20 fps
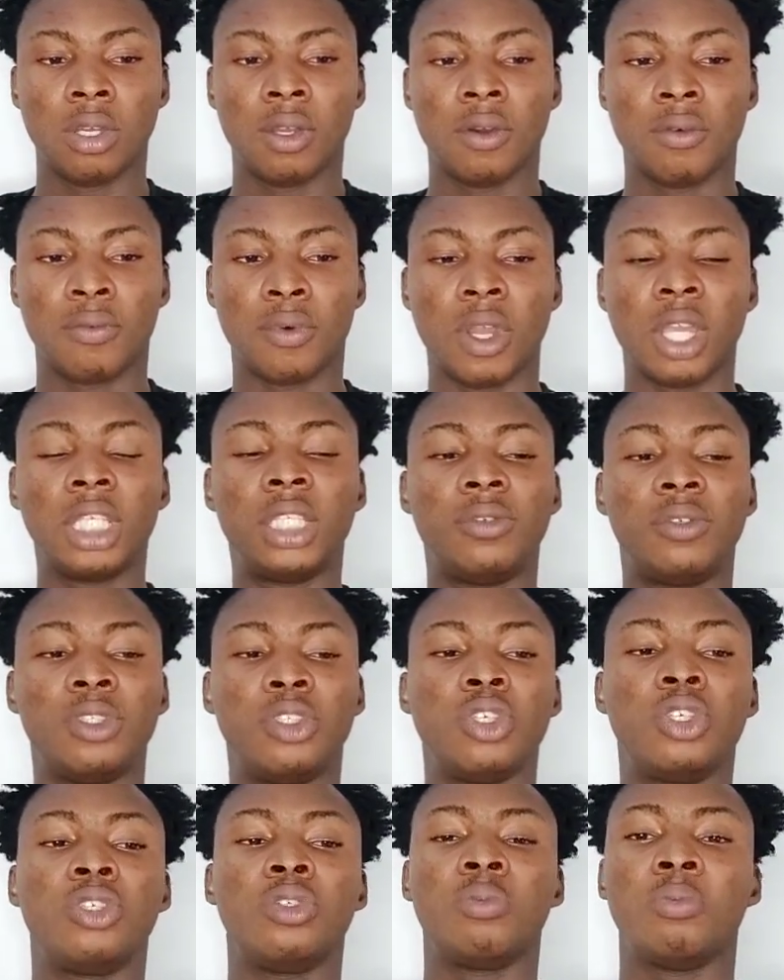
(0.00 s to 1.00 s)
For each
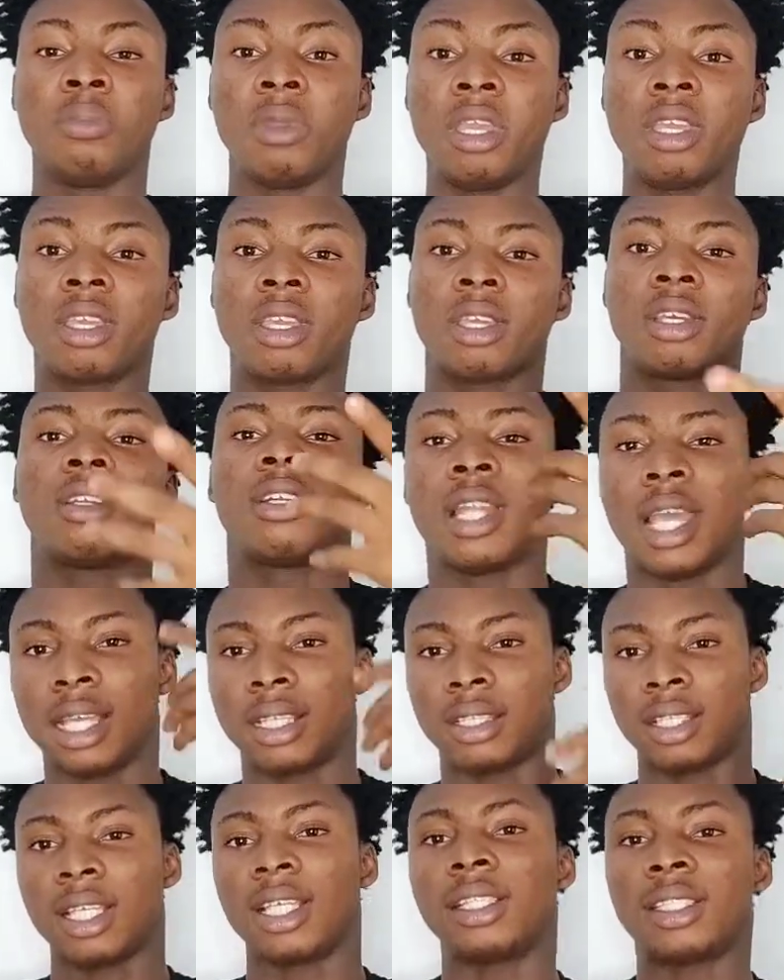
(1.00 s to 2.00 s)
video you make
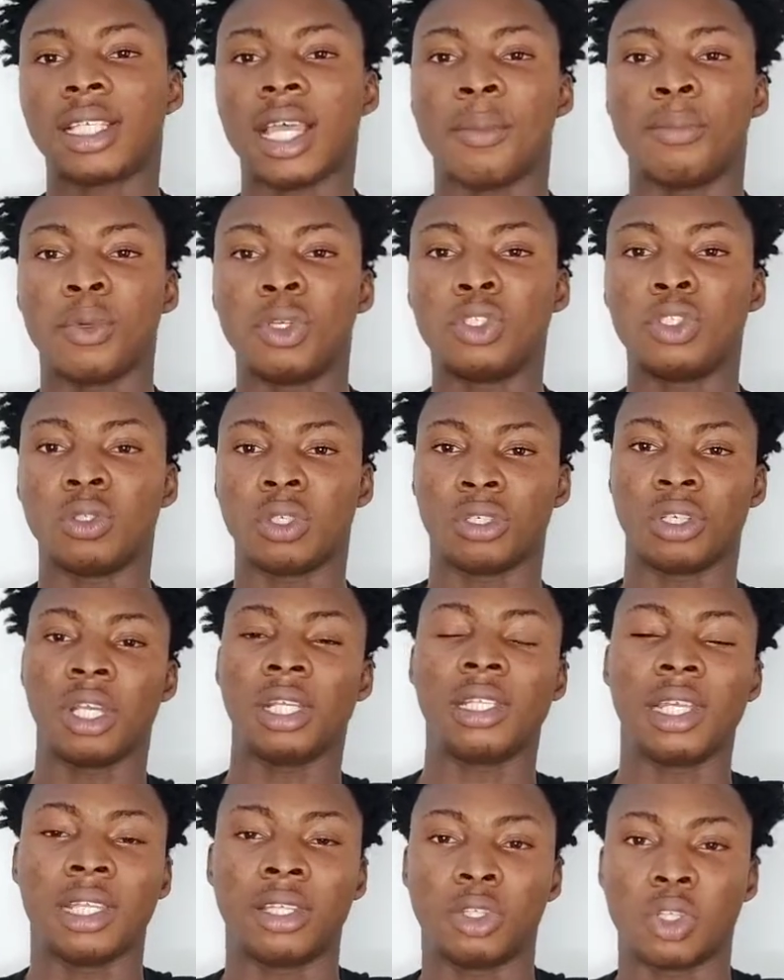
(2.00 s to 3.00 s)
like this, I'm going to
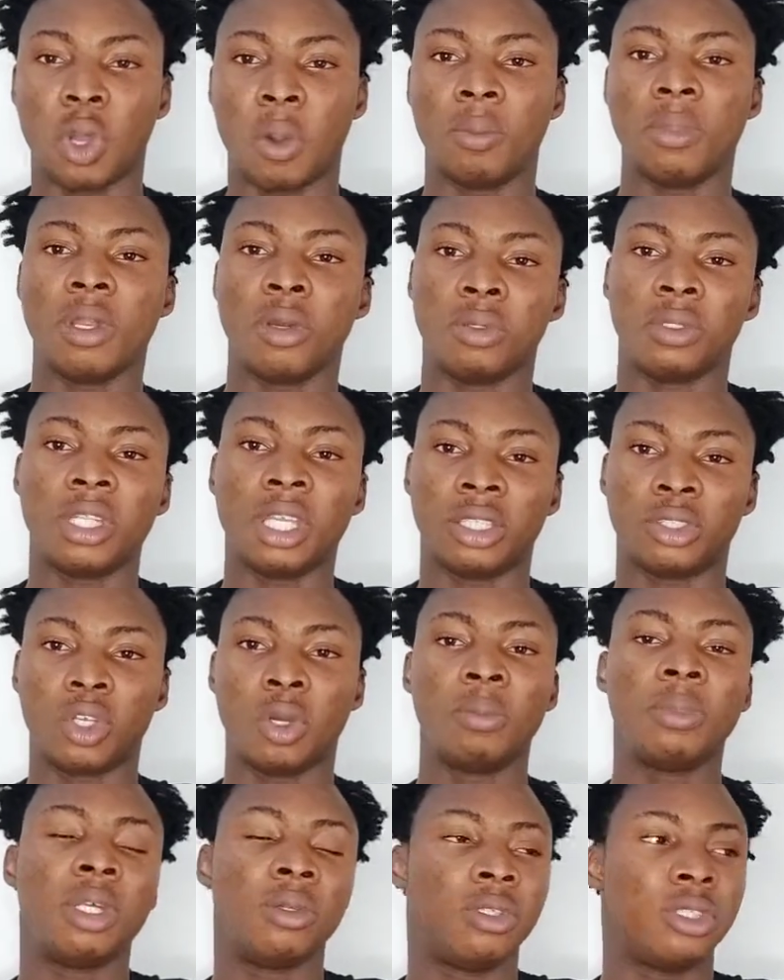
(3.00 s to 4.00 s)
create a thumbnail. A
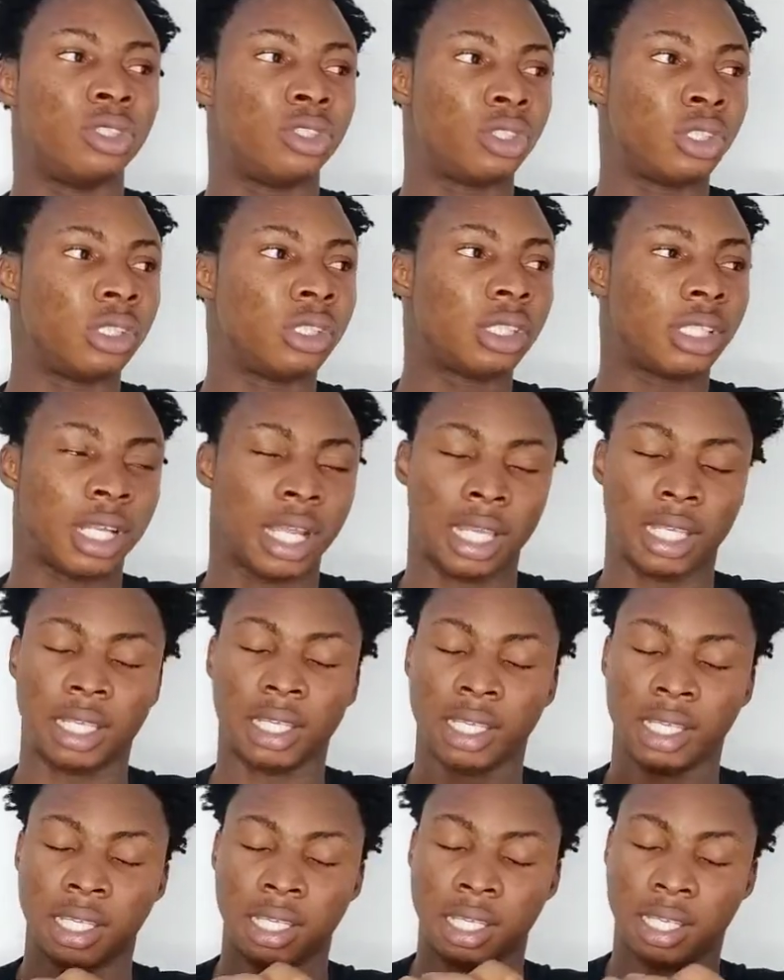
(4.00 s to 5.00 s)
thumbnail is just like
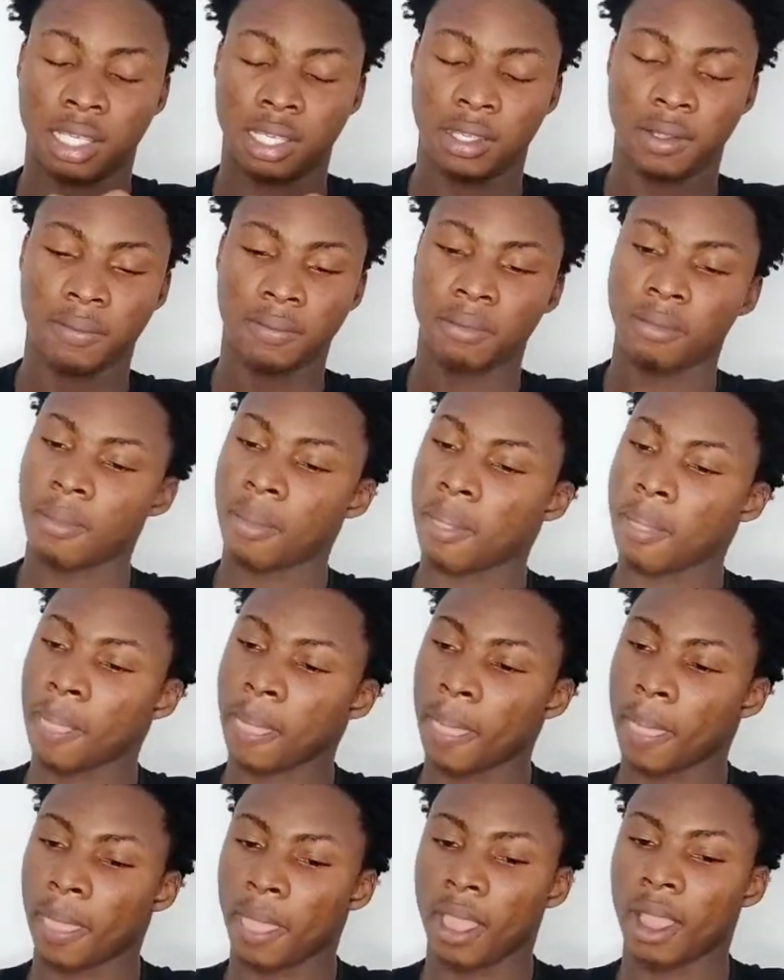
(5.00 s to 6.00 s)
a
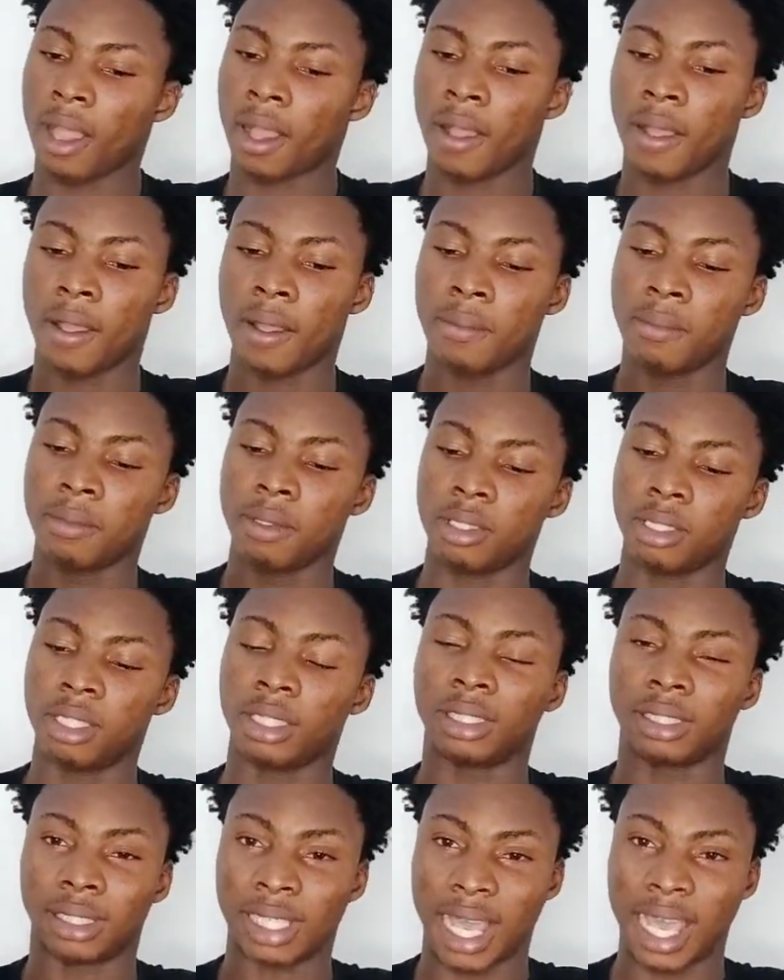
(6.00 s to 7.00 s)

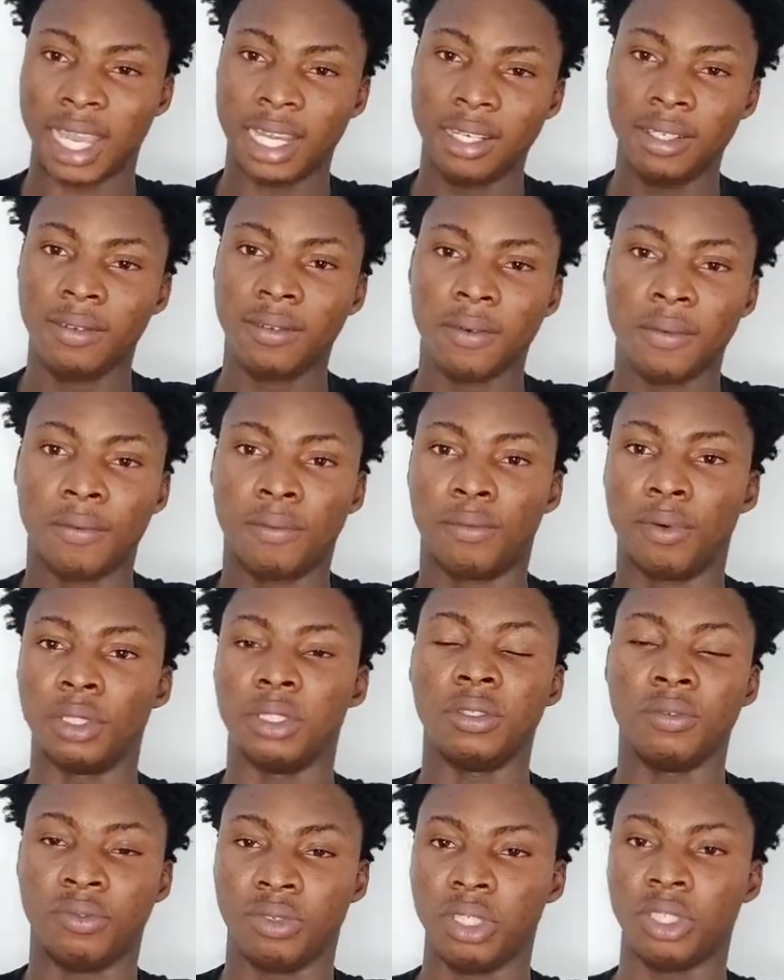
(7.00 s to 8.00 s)
design for
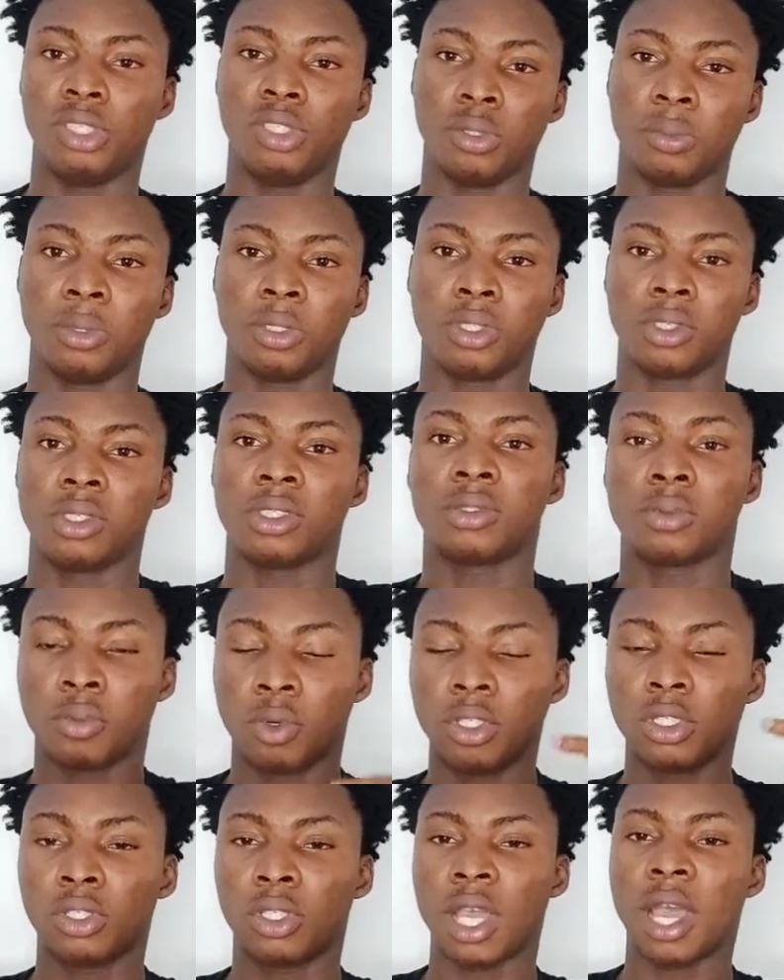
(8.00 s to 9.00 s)
the video, because
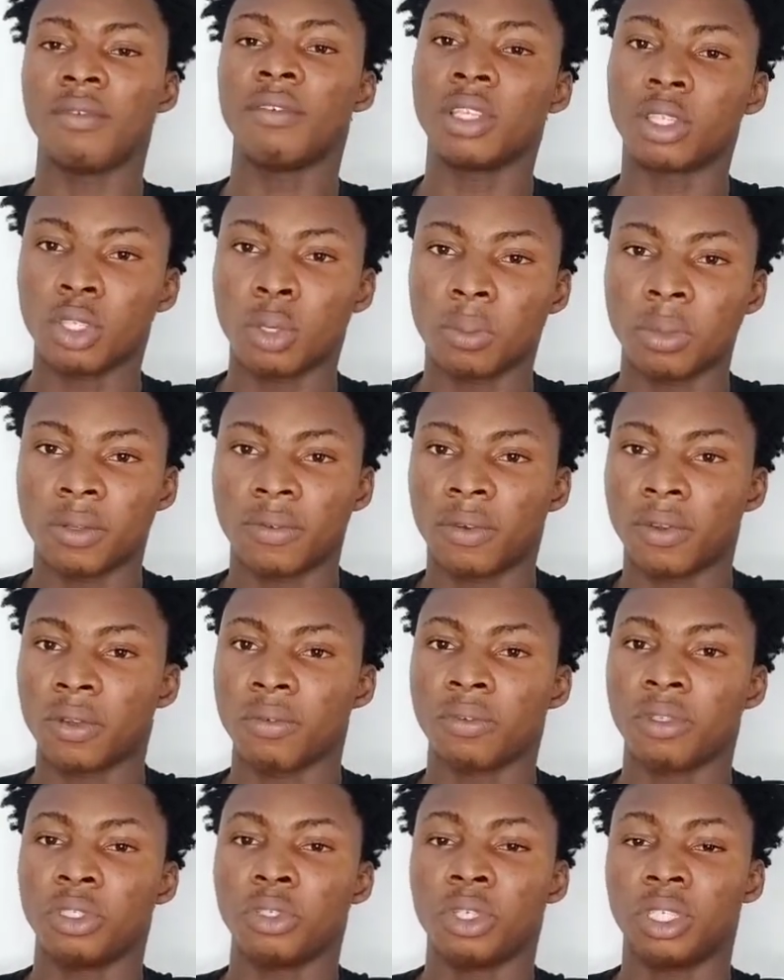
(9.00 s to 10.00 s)
once you have a thumbnail for your
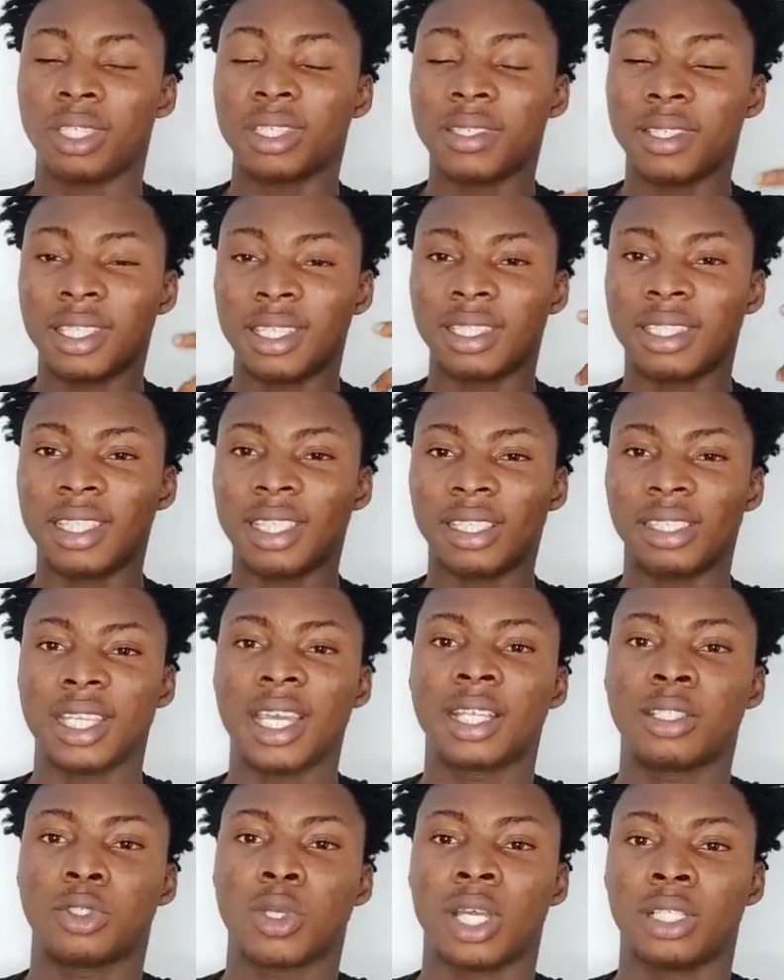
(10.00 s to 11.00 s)
video, it's
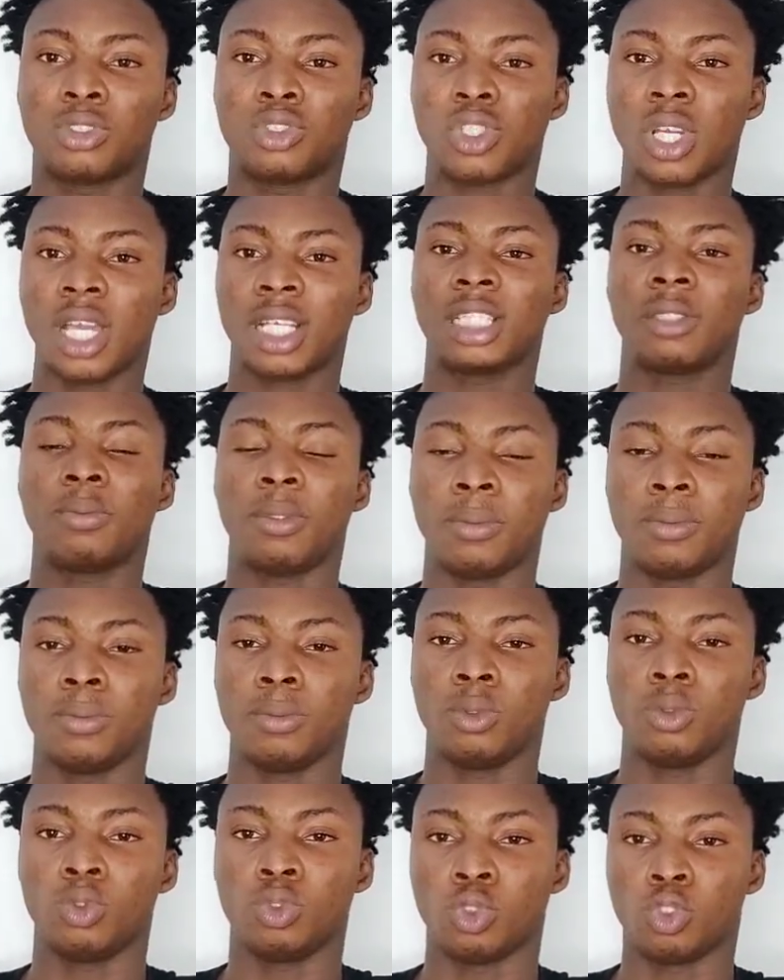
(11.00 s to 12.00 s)
easier to attract
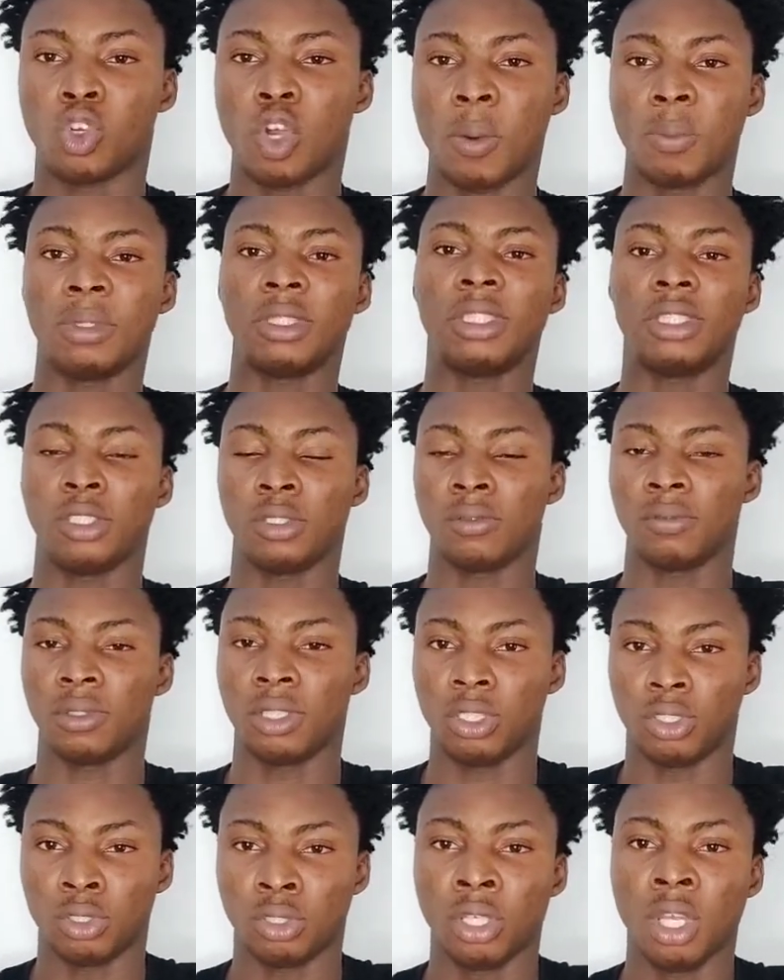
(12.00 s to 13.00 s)
people to come see your
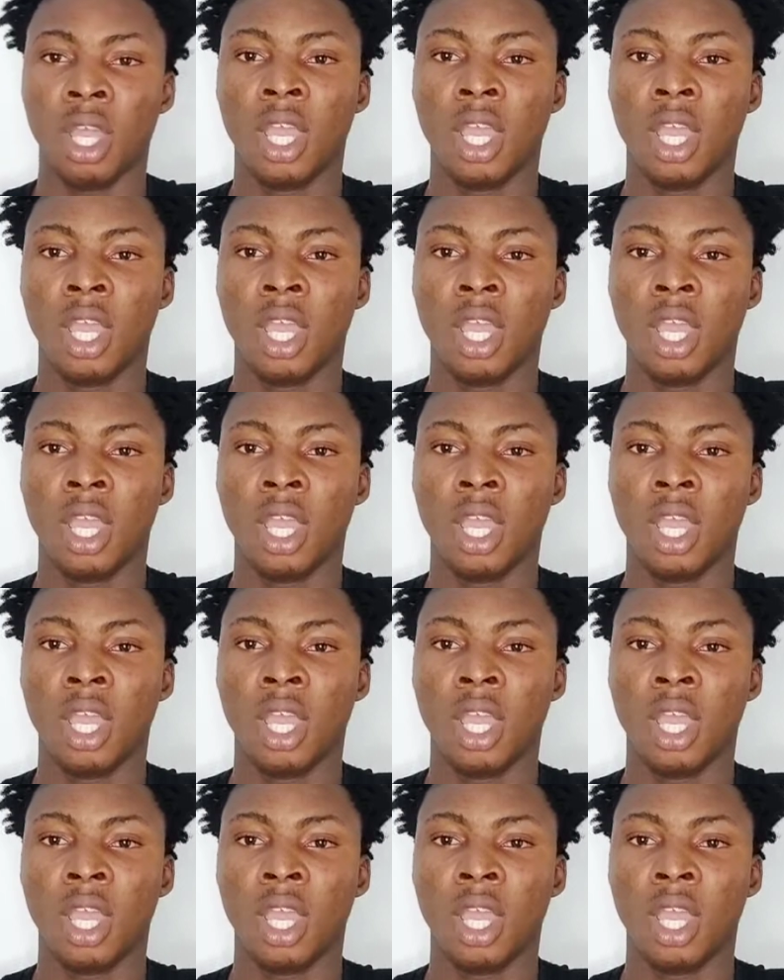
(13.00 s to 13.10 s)
video.